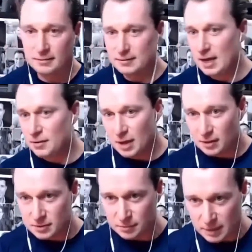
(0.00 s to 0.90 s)

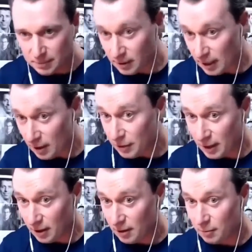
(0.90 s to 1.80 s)
10,000 people out
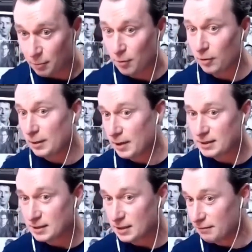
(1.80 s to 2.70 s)
there promoting my
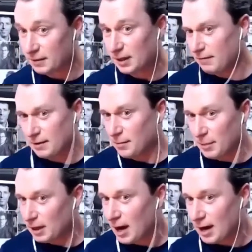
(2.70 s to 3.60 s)
stuff and giving them a
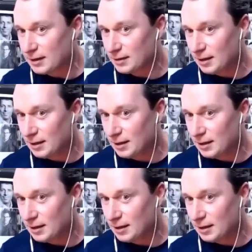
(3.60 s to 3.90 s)
cut